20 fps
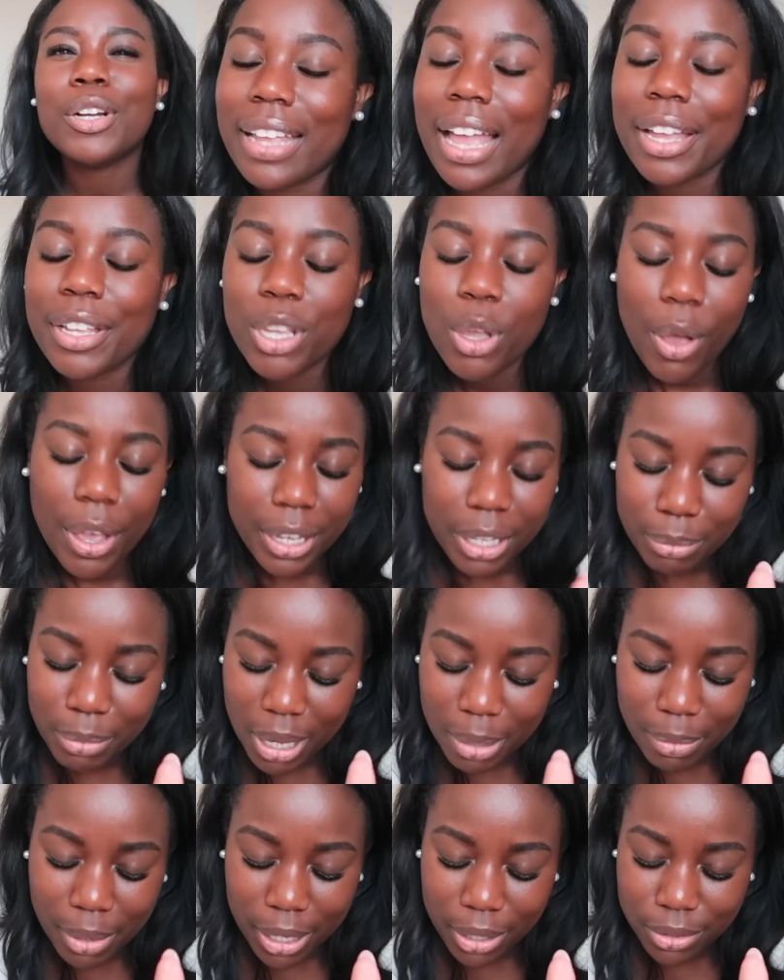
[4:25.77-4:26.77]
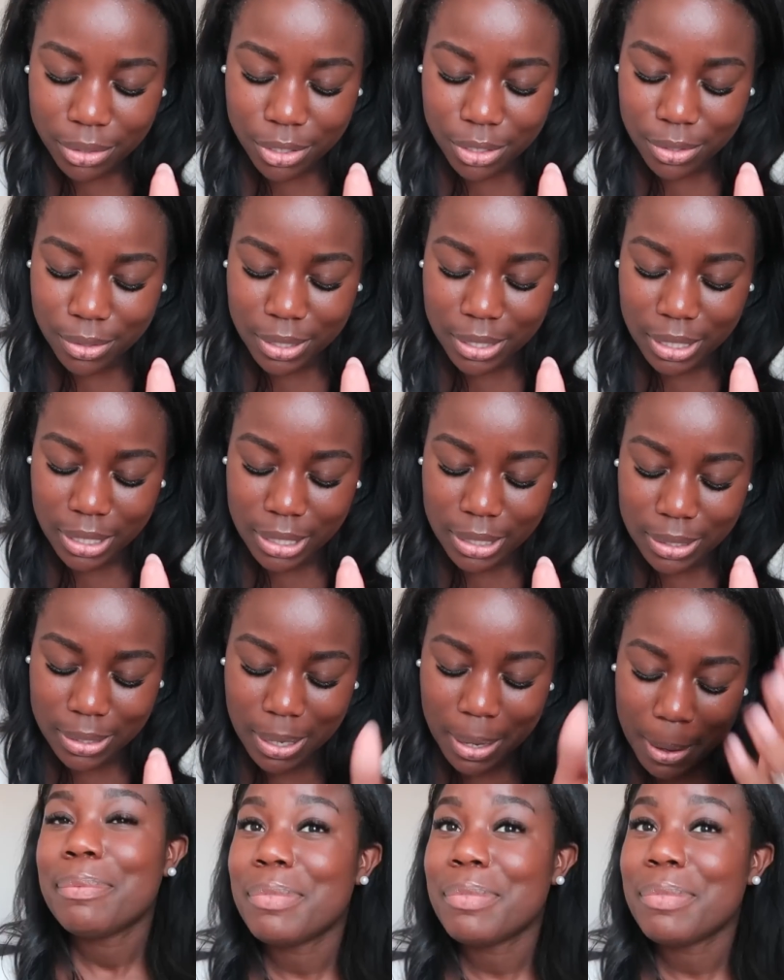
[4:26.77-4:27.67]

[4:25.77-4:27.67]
I know I can make my own juices.